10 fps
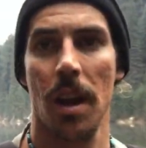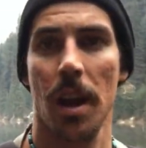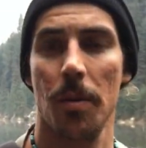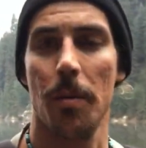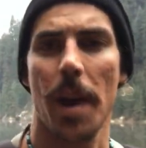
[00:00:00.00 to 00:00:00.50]

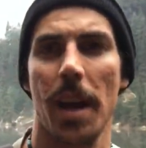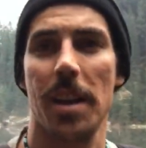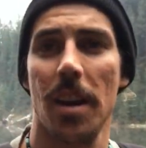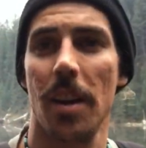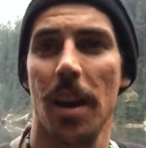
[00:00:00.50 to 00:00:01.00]
And we're back
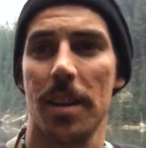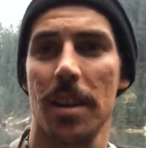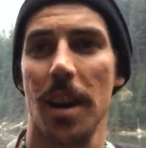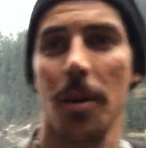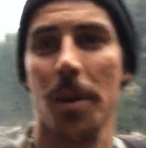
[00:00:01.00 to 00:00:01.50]
here at
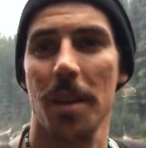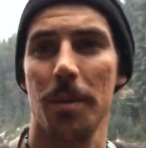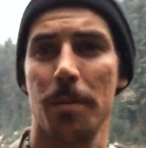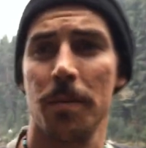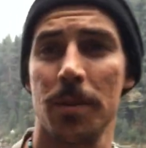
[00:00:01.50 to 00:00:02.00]
uh, one of
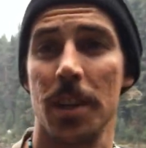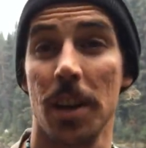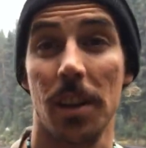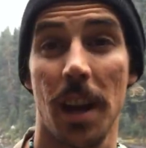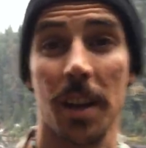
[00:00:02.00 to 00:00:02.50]
the
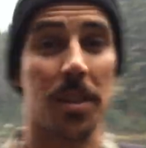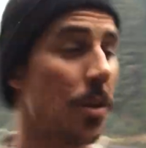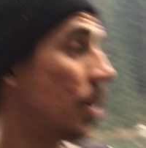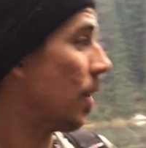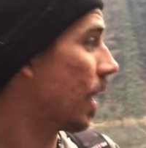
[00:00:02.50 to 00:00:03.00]
Cedar Lakes that
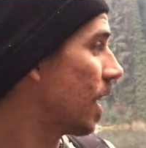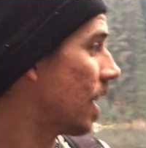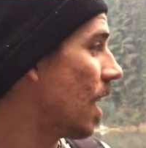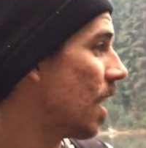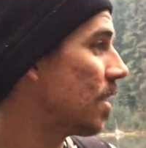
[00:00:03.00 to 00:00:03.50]
we
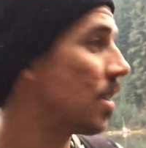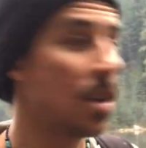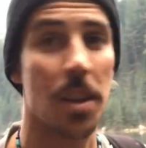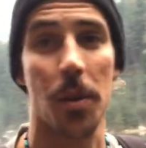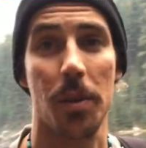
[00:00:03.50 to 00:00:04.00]
recognize.
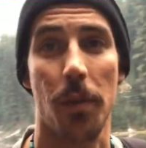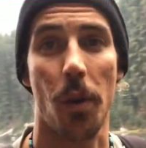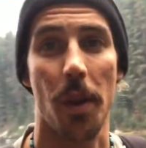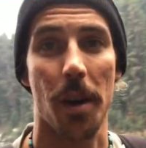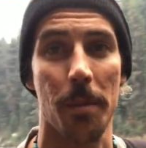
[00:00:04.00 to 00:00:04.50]
There was
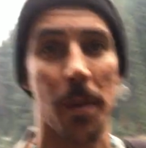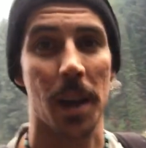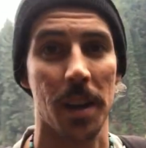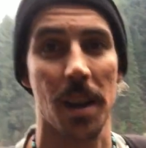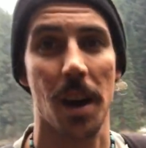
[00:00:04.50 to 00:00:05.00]
four of them,
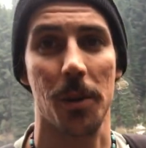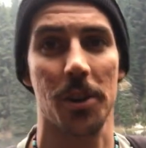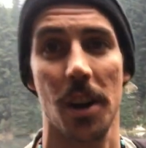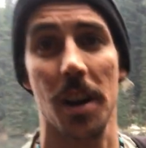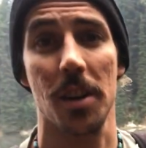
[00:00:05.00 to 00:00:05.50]
and uh, we were
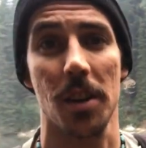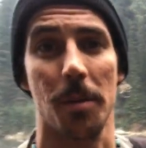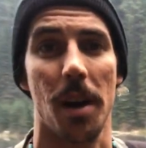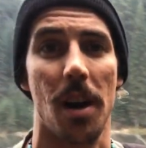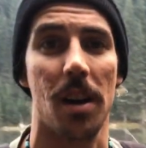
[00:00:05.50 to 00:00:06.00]
trying to do them
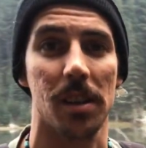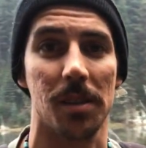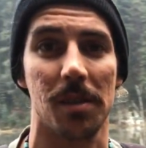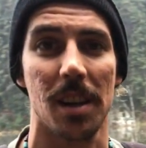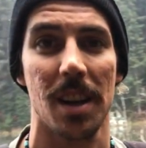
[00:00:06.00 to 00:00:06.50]
all,
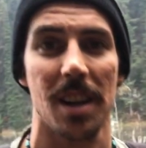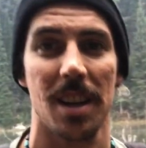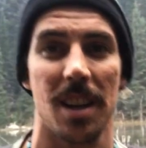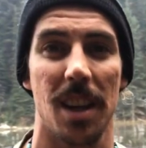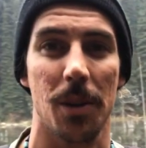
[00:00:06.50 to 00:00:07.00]
and
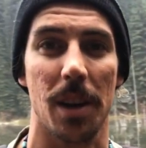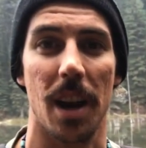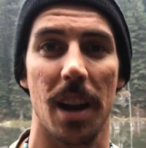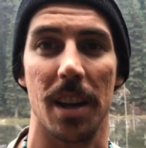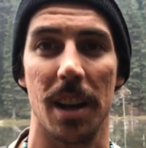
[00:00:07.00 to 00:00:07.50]
I think we
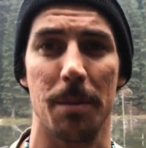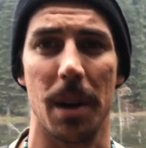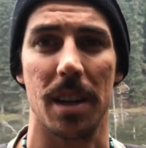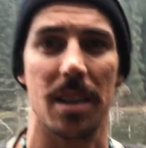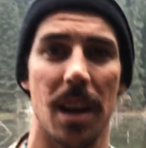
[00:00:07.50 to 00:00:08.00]
kind of did,
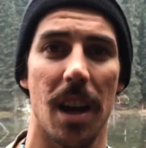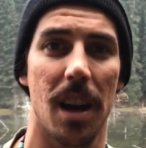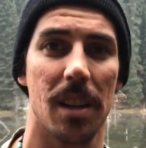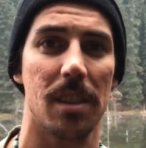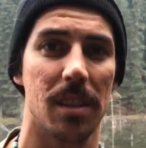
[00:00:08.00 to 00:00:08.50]
but
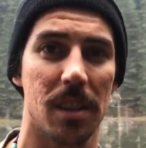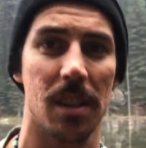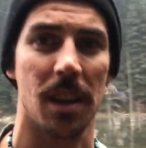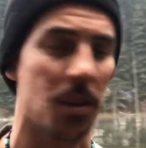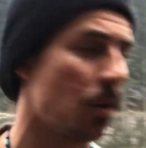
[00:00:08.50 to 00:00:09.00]
uh, things